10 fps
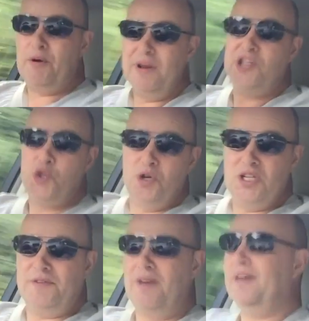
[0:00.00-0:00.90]
that
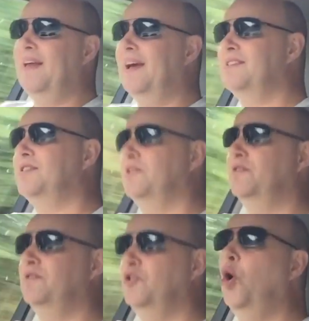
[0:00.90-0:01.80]
reassurance of having that
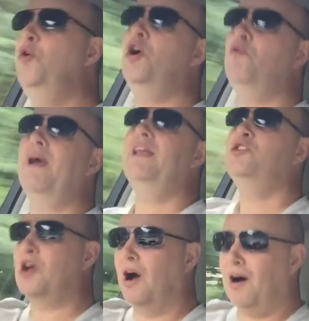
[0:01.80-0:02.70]
longer
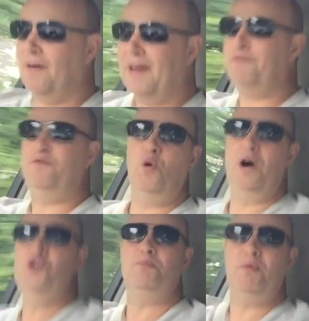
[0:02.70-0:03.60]
range car, that
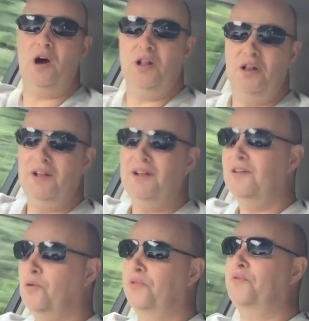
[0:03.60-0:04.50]
400 mile
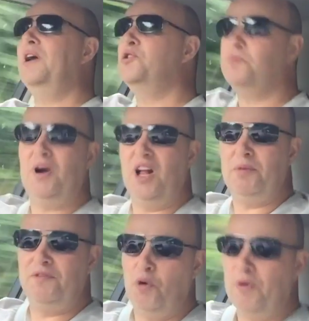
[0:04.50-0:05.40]
or 300 mile
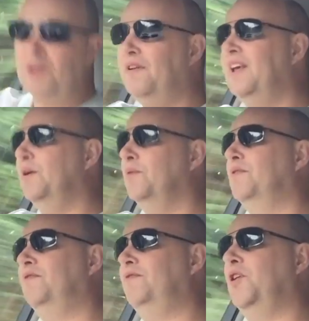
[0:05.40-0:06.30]
before refilling it
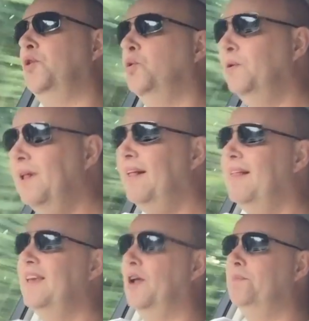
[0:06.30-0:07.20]
with fuel.
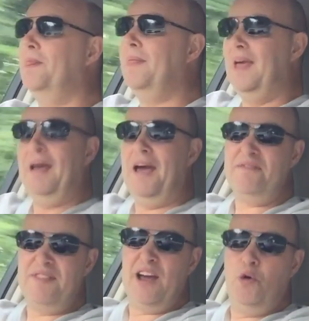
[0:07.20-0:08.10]
You know,
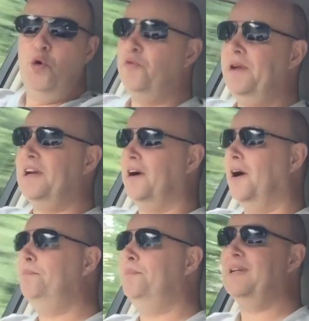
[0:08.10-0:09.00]
have that ordinary
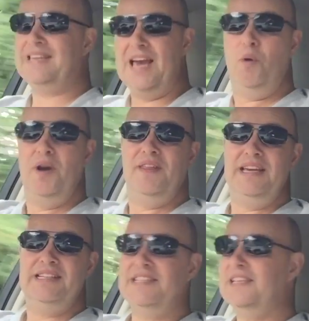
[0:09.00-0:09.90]
car, but get one of
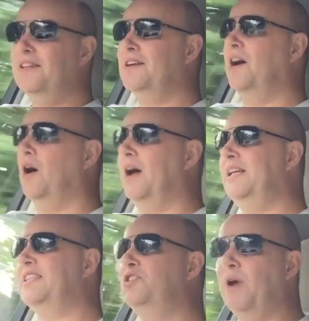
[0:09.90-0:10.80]
these as the other car. And
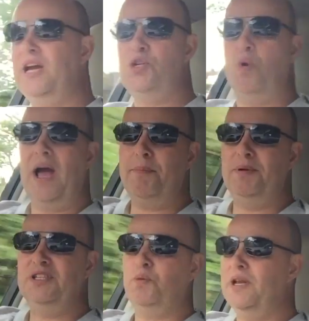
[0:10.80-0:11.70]
it's strange what
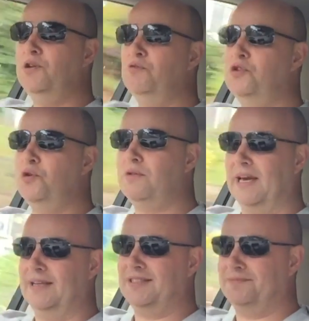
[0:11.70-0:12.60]
happens when you do
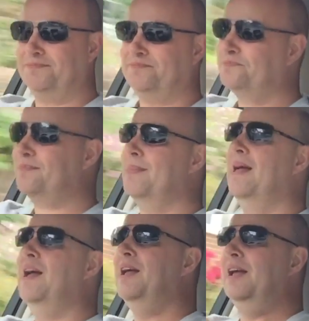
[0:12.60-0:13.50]
that.
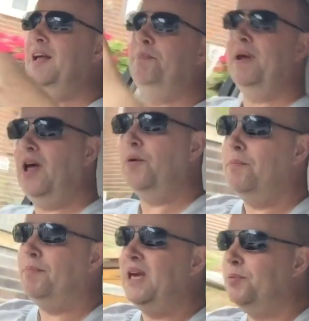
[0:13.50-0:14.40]
A bit like
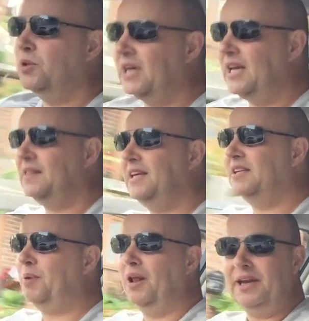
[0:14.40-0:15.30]
when people take
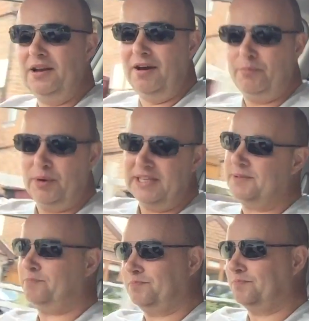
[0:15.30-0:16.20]
these plug-in
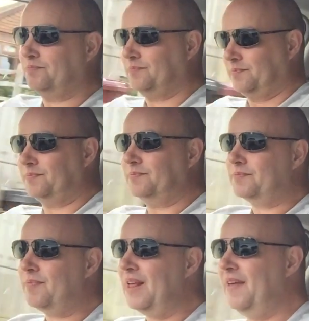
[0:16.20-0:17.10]
hybrids,
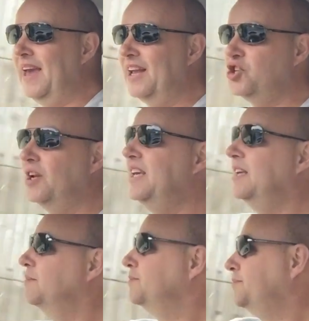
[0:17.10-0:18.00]
they
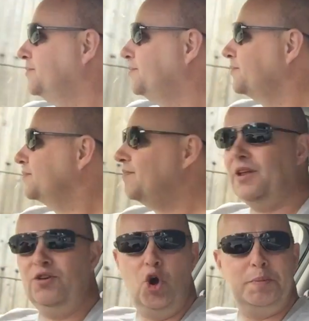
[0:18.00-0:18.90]
actually
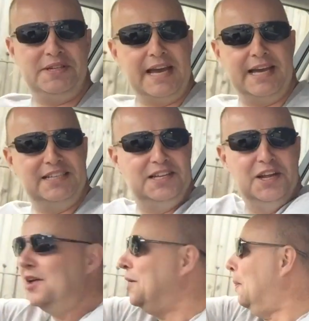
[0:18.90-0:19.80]
not obsess,
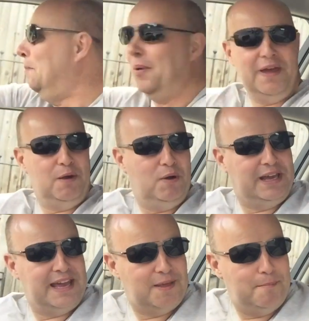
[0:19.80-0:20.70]
but they want
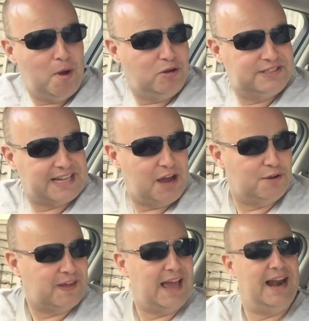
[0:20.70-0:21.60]
to get the most out of that